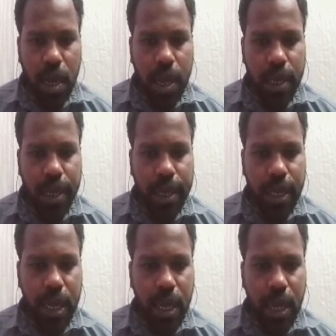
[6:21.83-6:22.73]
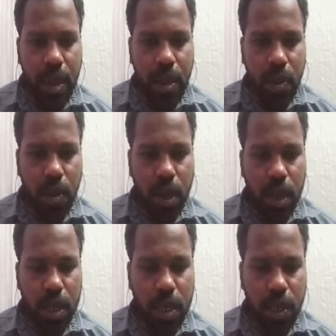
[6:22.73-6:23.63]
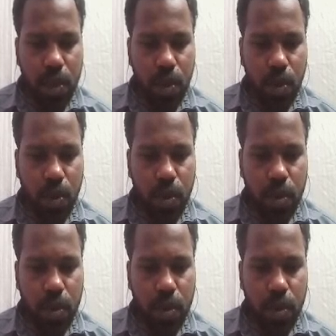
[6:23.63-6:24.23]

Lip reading: and I think all are 0.